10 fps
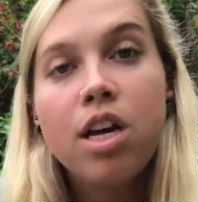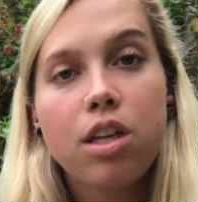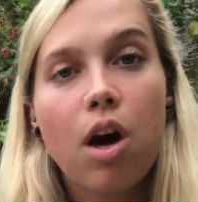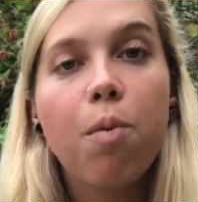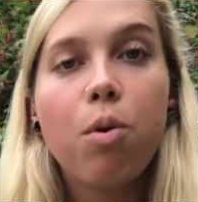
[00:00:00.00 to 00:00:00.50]

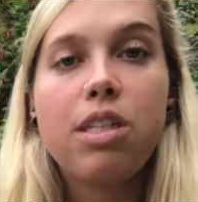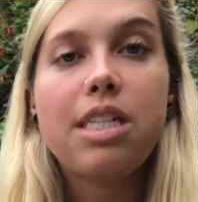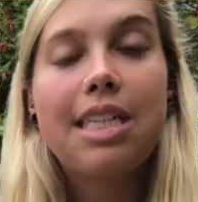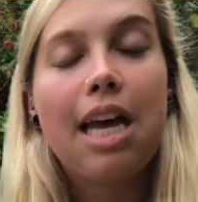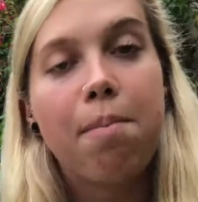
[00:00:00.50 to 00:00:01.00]
So I
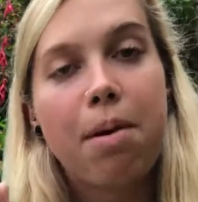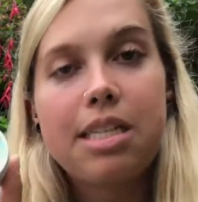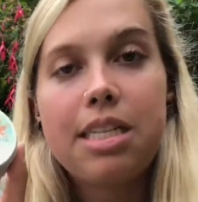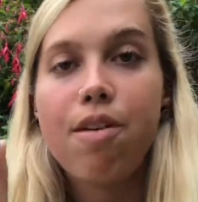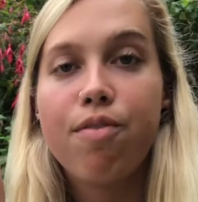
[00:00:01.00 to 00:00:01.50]
wanted to get
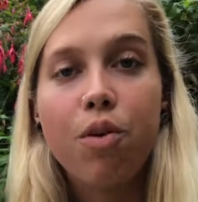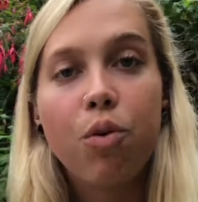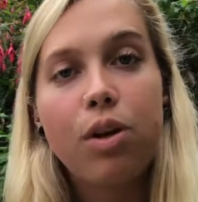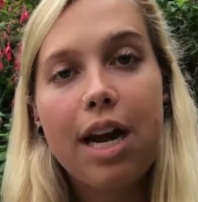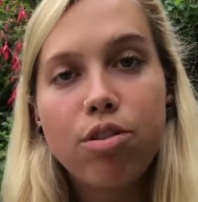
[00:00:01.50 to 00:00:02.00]
myself an
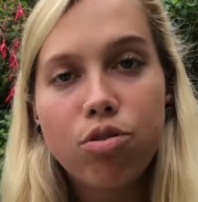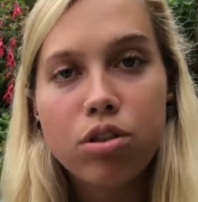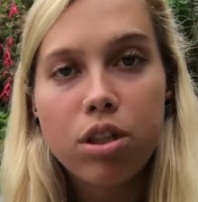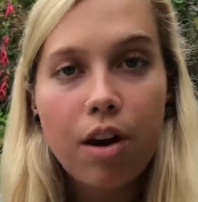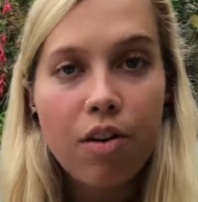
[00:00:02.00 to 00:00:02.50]
all-natural
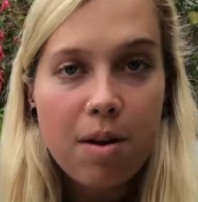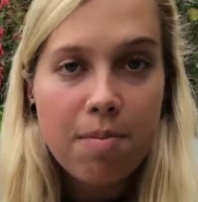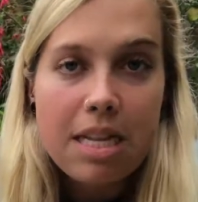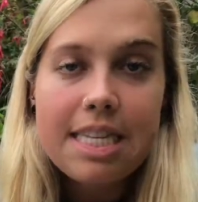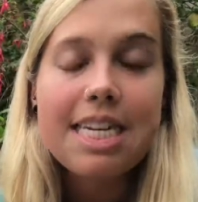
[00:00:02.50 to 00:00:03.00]
sun
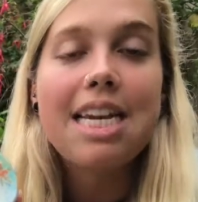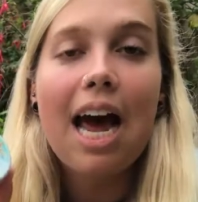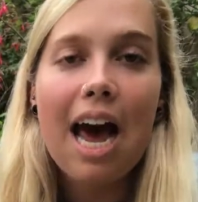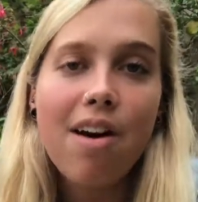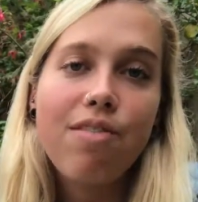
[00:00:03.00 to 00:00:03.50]
cream that didn't
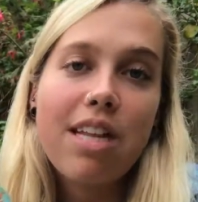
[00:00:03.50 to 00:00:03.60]
have